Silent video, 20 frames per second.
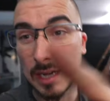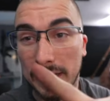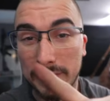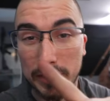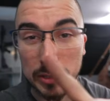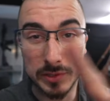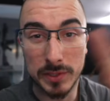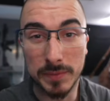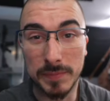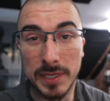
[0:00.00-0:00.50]
I've
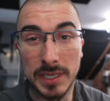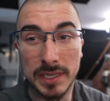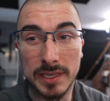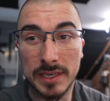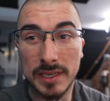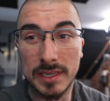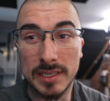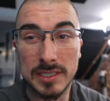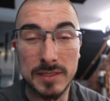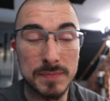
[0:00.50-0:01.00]
also
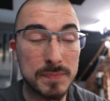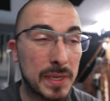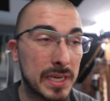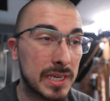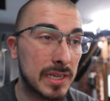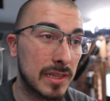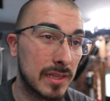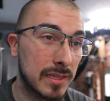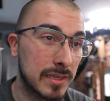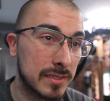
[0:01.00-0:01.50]
been
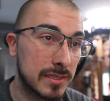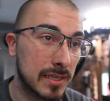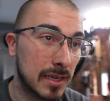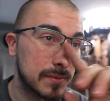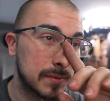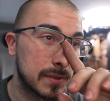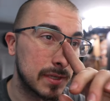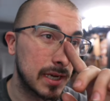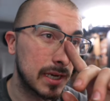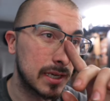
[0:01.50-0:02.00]
spending a lot of time
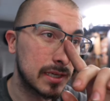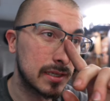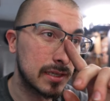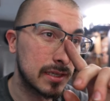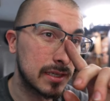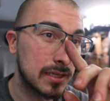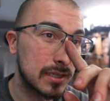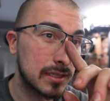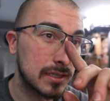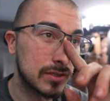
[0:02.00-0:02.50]
today
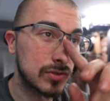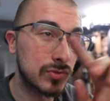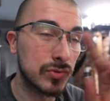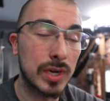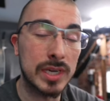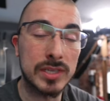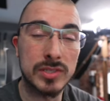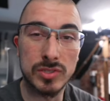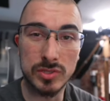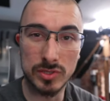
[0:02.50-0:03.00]
in
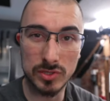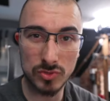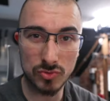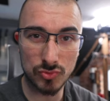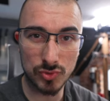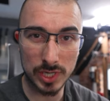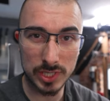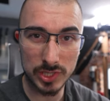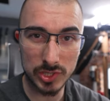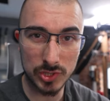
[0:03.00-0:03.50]
trying to
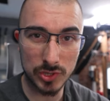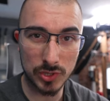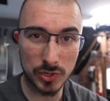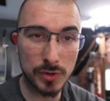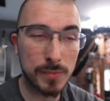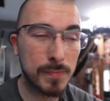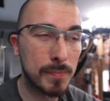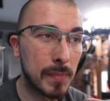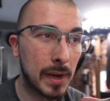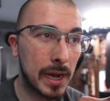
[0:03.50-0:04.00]

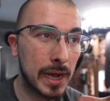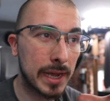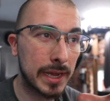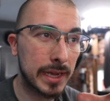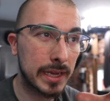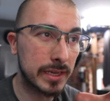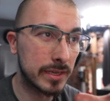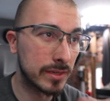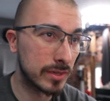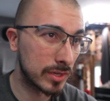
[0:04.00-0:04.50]
structure
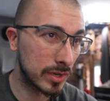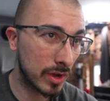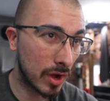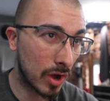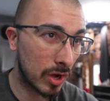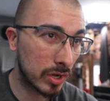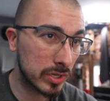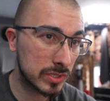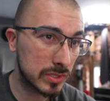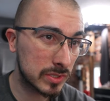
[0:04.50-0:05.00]
my
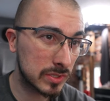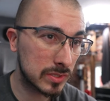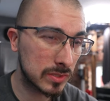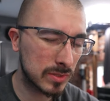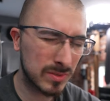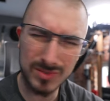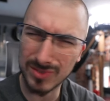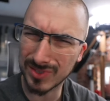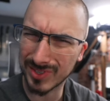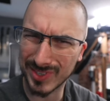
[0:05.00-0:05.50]
NAS,
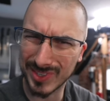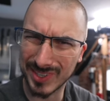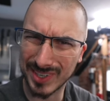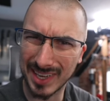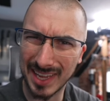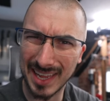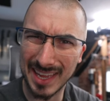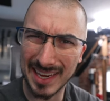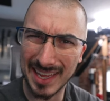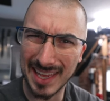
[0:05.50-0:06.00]
or
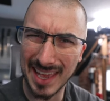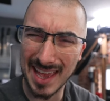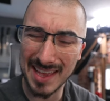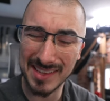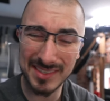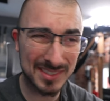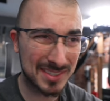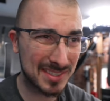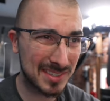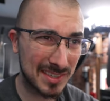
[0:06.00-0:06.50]

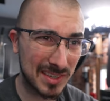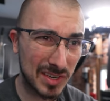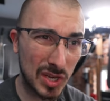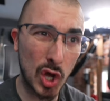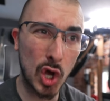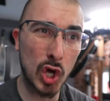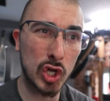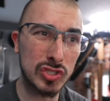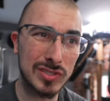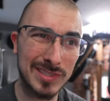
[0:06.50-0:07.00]

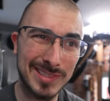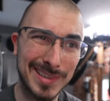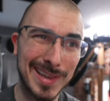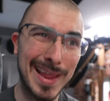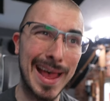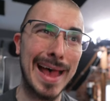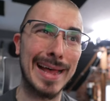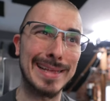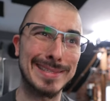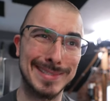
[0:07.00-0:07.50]

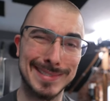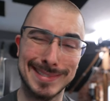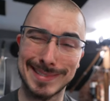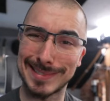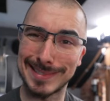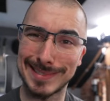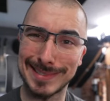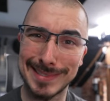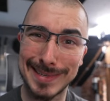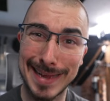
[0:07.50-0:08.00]

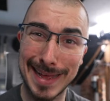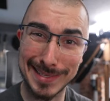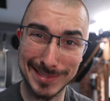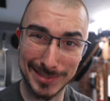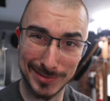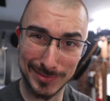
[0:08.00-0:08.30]
NAS